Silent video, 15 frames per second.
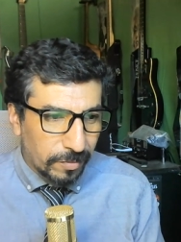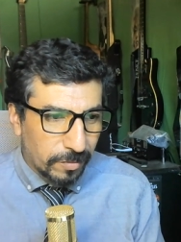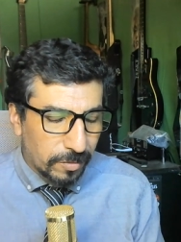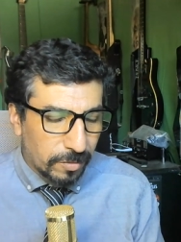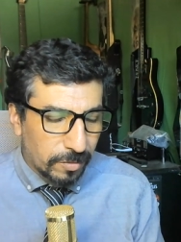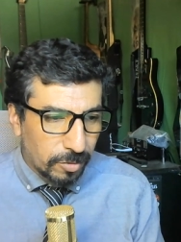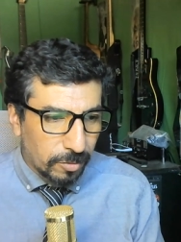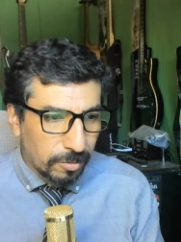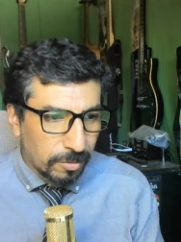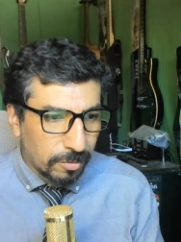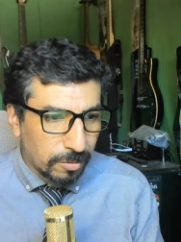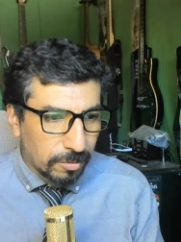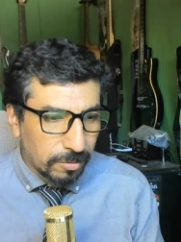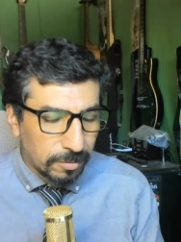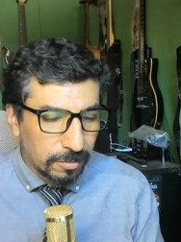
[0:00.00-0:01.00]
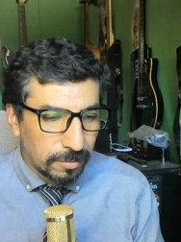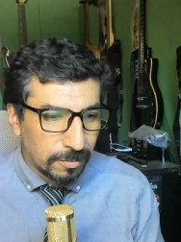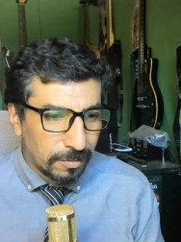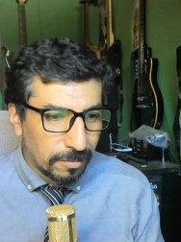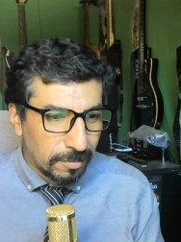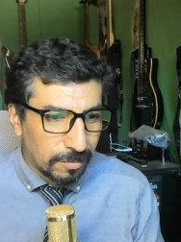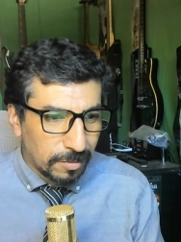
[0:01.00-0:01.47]
So
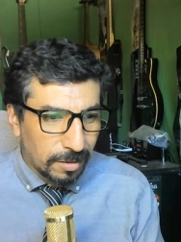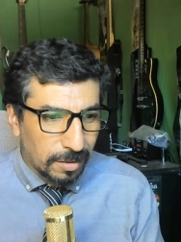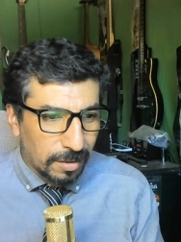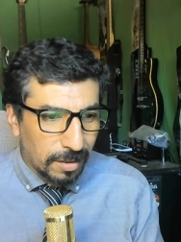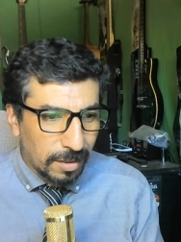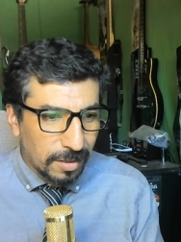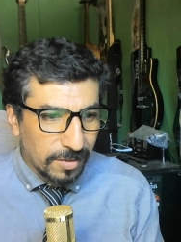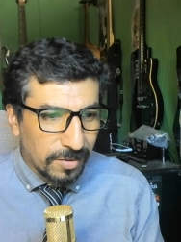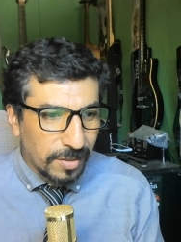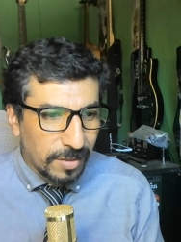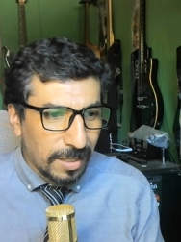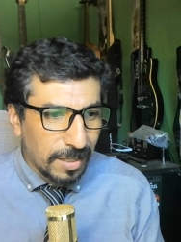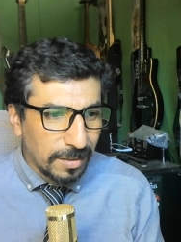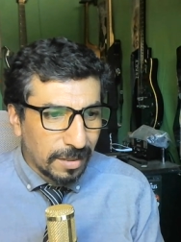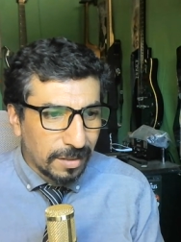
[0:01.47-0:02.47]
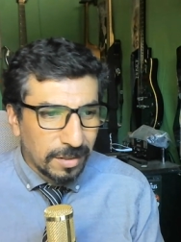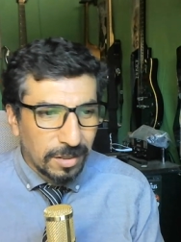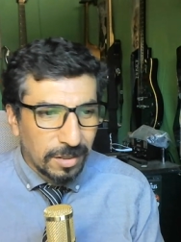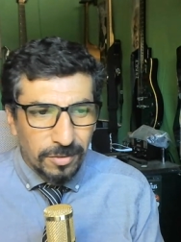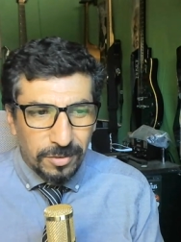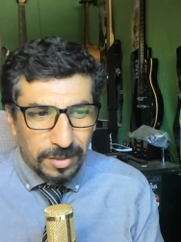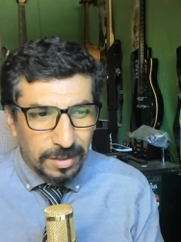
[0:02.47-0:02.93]
is that, and the
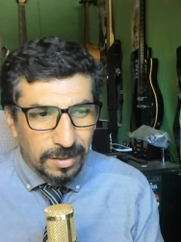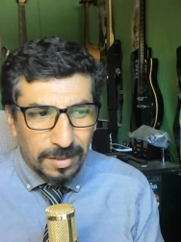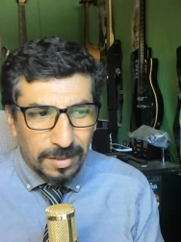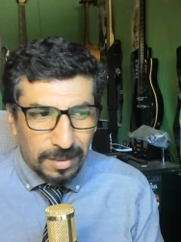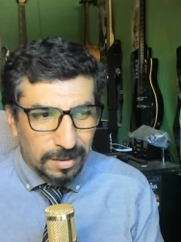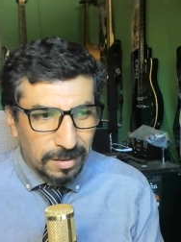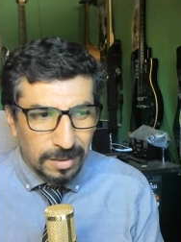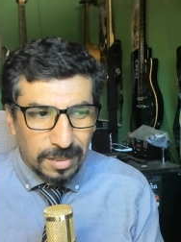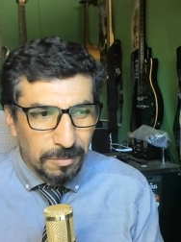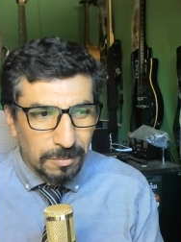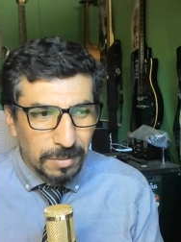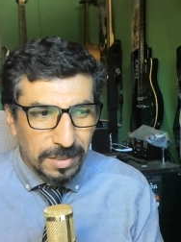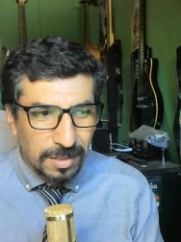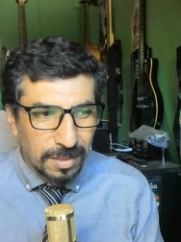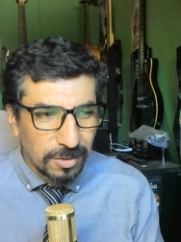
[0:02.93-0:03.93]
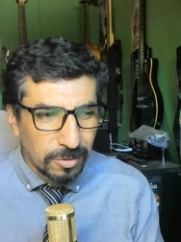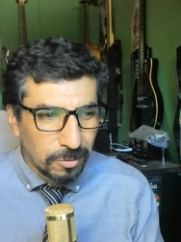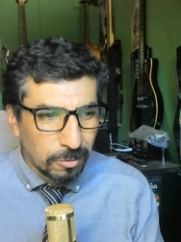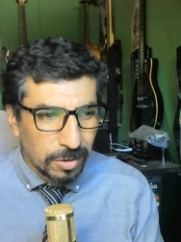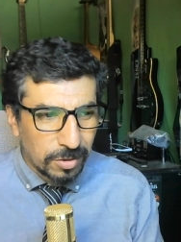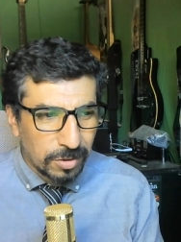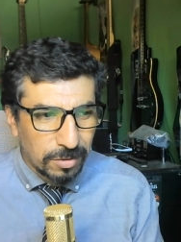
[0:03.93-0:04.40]
other thing, again, it can be tied to
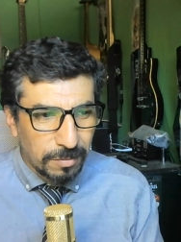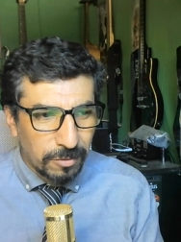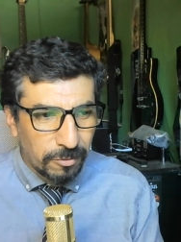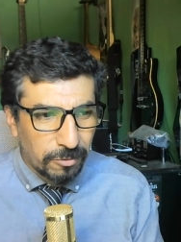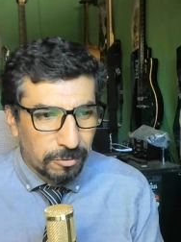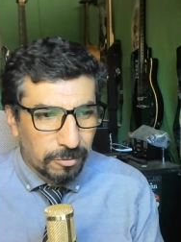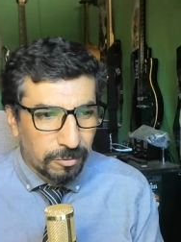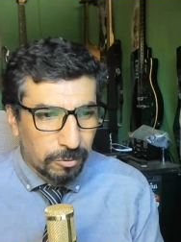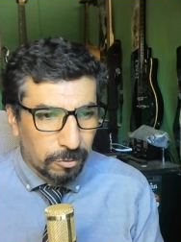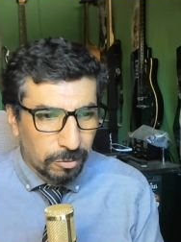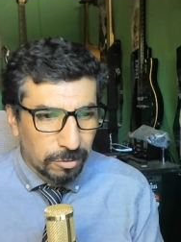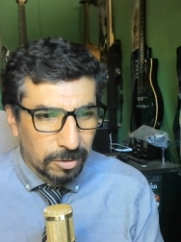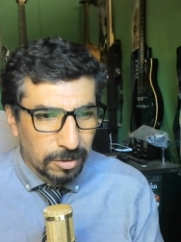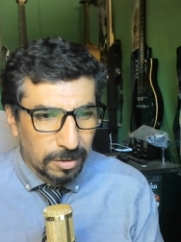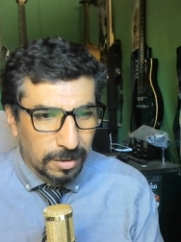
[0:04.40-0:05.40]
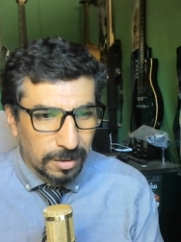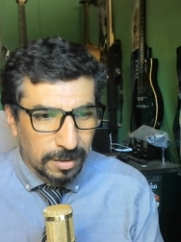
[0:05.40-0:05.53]
question number 4,